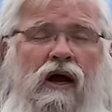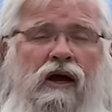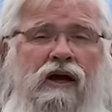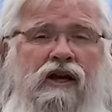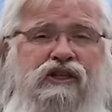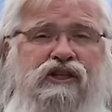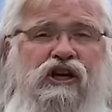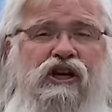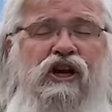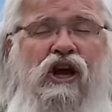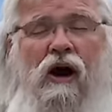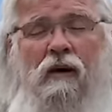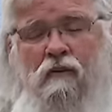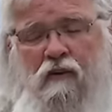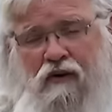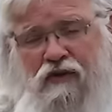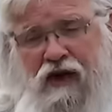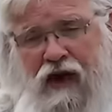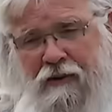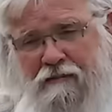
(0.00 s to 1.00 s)
It should come
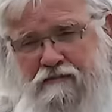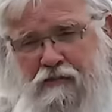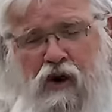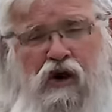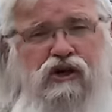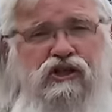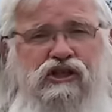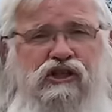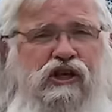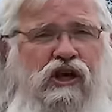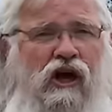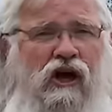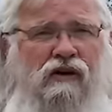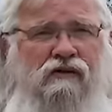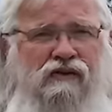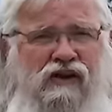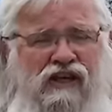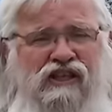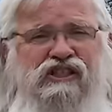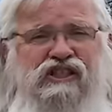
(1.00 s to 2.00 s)
with that burst
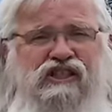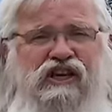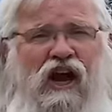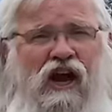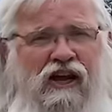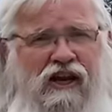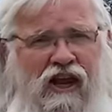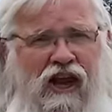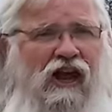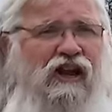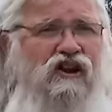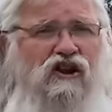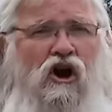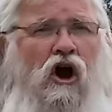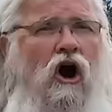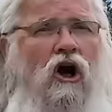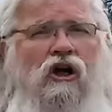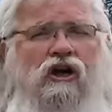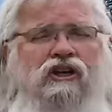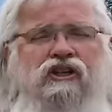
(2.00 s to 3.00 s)
of insight and
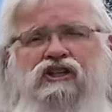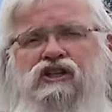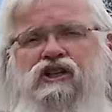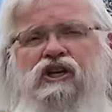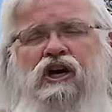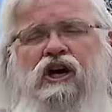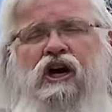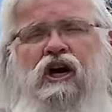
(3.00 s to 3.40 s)
knowledge.